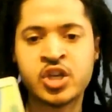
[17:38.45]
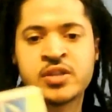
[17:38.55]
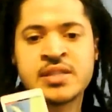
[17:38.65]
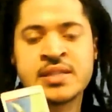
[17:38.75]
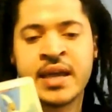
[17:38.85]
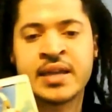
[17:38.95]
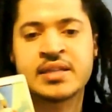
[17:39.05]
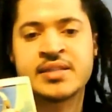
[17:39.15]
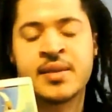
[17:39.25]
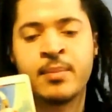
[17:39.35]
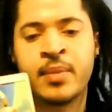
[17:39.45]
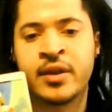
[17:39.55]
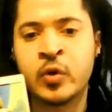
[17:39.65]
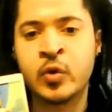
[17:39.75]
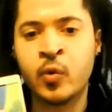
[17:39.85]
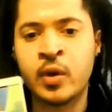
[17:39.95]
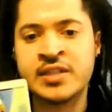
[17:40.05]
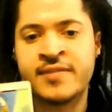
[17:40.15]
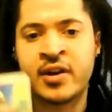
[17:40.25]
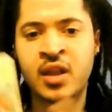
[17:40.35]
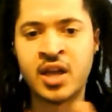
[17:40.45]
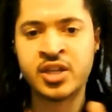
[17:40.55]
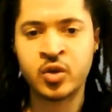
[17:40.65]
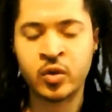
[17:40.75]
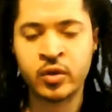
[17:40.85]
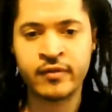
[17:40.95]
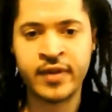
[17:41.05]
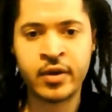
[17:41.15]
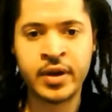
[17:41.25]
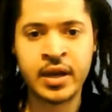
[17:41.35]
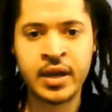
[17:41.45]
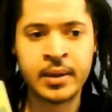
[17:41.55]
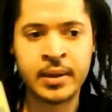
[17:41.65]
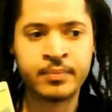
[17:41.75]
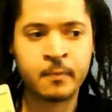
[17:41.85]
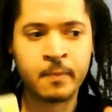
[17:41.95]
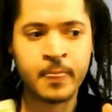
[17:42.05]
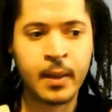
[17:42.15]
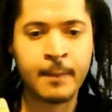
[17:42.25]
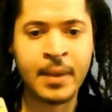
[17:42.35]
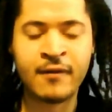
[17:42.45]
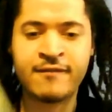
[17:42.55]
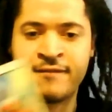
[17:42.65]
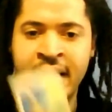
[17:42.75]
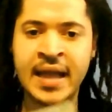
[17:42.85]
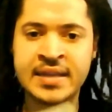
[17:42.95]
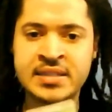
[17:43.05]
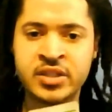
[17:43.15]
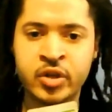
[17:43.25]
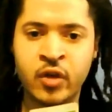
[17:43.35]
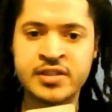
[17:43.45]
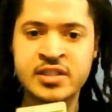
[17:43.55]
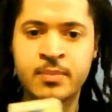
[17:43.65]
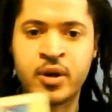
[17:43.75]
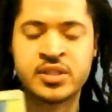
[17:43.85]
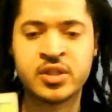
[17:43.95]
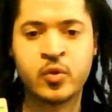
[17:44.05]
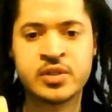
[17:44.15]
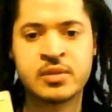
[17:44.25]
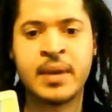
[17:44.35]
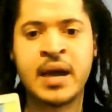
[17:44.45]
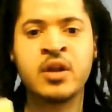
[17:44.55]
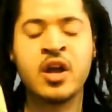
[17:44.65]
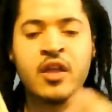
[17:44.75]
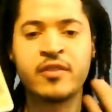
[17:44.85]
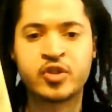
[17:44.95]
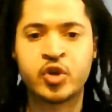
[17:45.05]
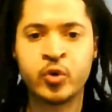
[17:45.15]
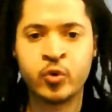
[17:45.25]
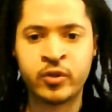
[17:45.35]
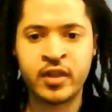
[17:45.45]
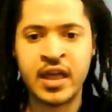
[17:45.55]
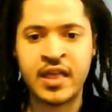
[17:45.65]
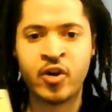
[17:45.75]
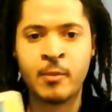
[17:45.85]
So this is like somebody who is very logical. They're very about facts. You know, this is a person who is about the truth.